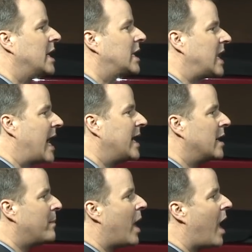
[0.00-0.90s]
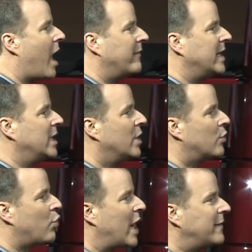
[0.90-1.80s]
Gladiator Mojave
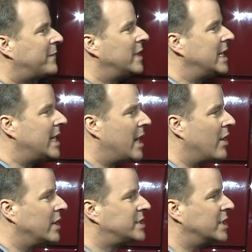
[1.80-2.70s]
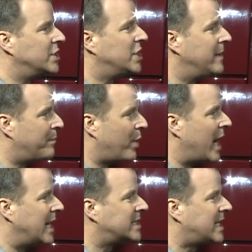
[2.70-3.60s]
rightfully inherits the Jeep
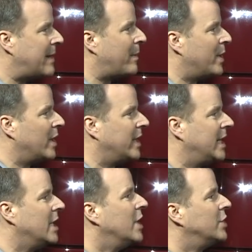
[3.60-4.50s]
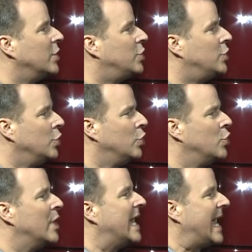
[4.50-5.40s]
brand's capability to
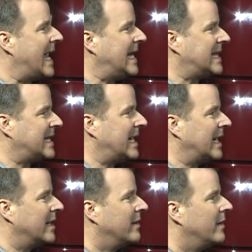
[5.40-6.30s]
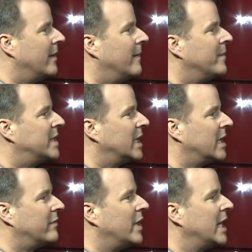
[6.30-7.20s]
do anything,
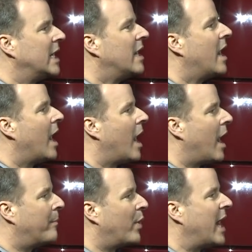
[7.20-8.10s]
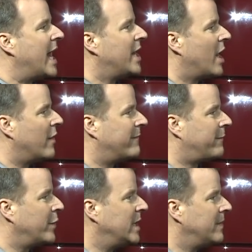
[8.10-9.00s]
delivering a brand of
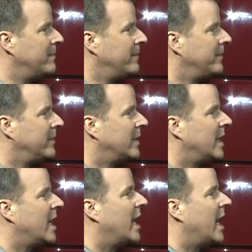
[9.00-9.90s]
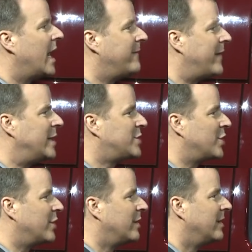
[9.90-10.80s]
freedom,
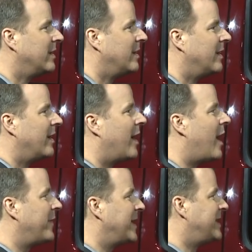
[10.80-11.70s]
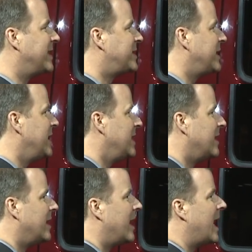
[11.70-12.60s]
adventure, authenticity,
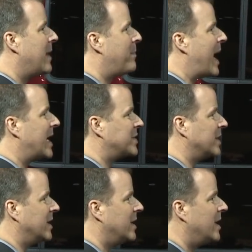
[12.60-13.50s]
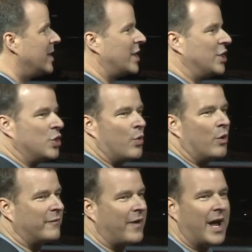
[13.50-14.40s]
and passion that you
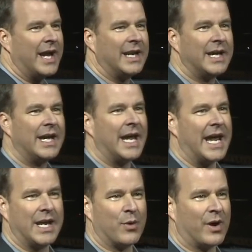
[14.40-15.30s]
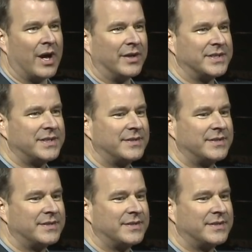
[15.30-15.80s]
won't find anywhere else.